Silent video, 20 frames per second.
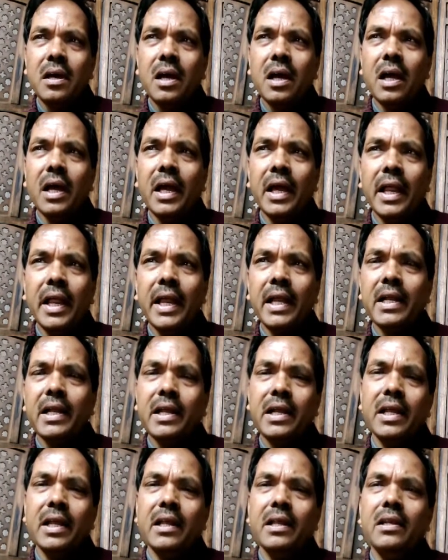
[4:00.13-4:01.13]
a great
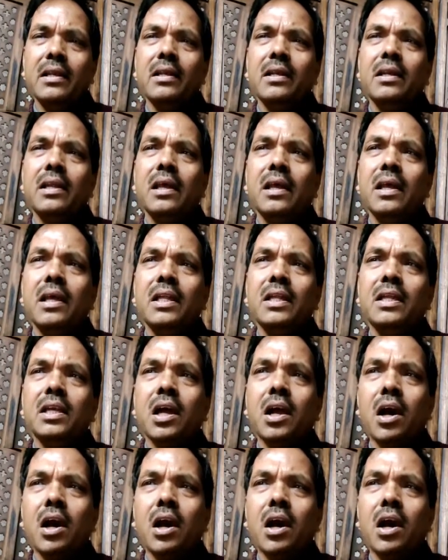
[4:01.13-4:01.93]
deal in